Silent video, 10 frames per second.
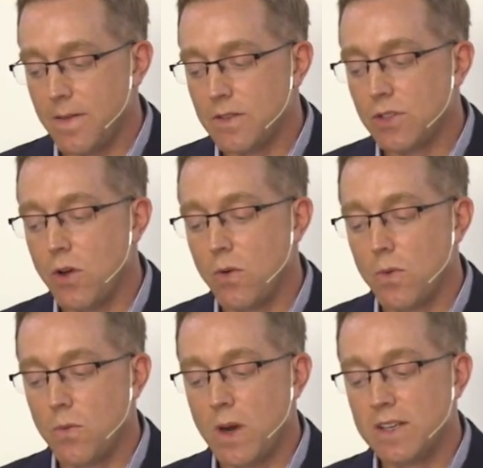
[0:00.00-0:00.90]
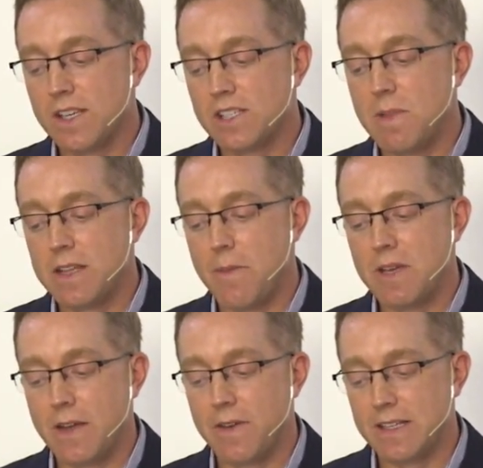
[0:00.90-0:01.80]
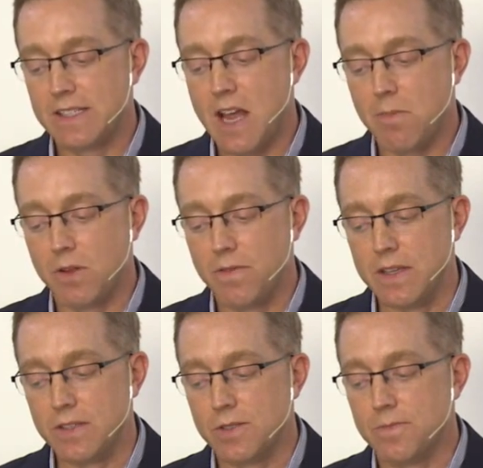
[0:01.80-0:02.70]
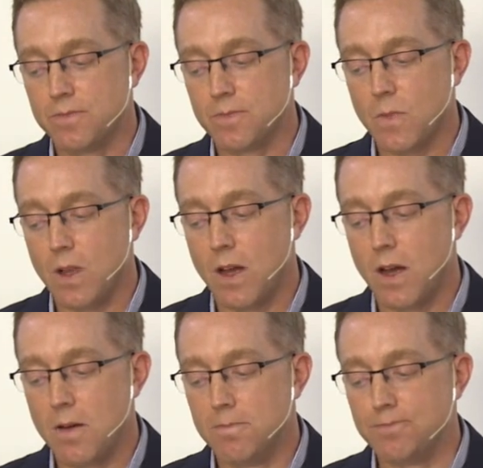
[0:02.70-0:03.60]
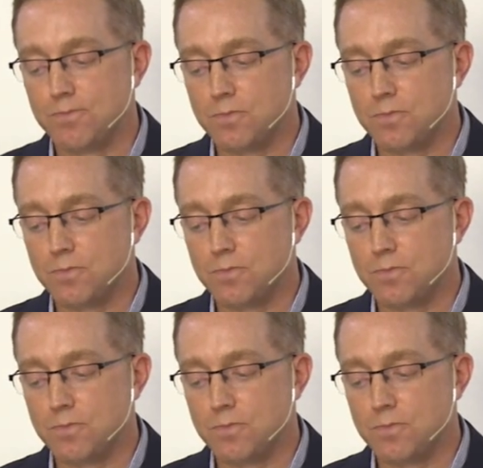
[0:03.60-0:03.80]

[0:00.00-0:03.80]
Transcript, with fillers: so, what does this mean? Let me give an example of this. Um,